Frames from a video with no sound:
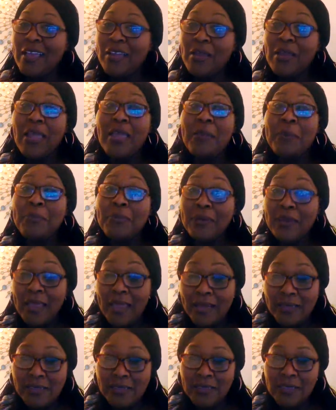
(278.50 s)

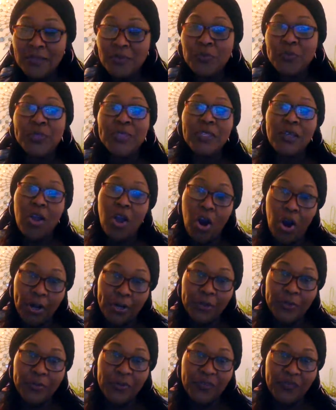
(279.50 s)
implanted with the
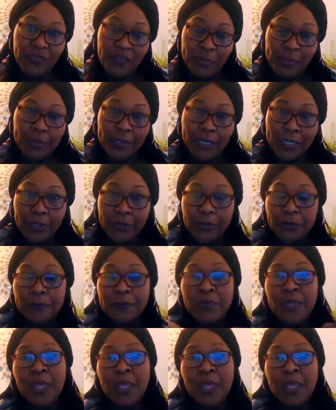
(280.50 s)
cardio-defibrillator.